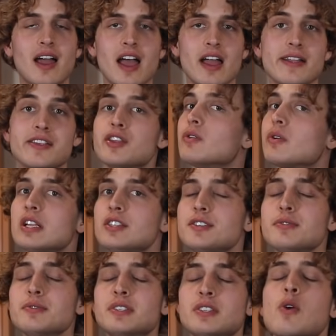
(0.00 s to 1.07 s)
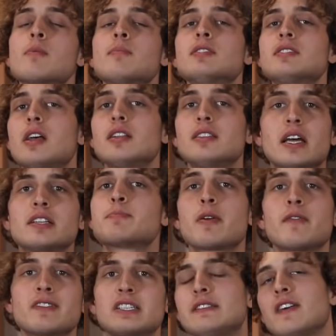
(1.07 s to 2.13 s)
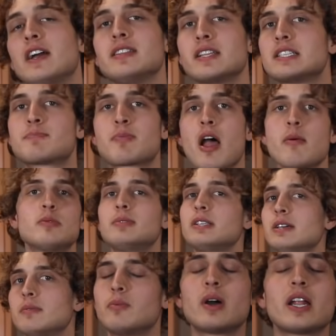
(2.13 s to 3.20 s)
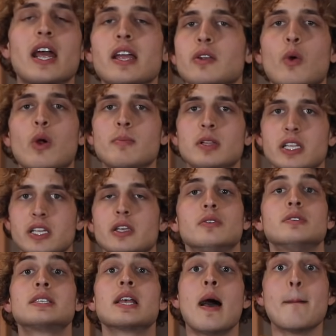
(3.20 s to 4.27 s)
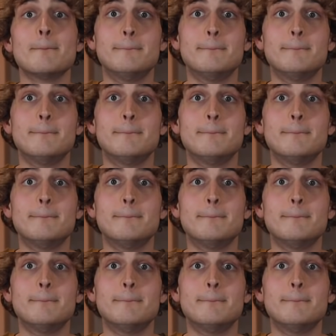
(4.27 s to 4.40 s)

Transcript: And you could use normal salt, that's perfectly fine. That's probably what I normally use.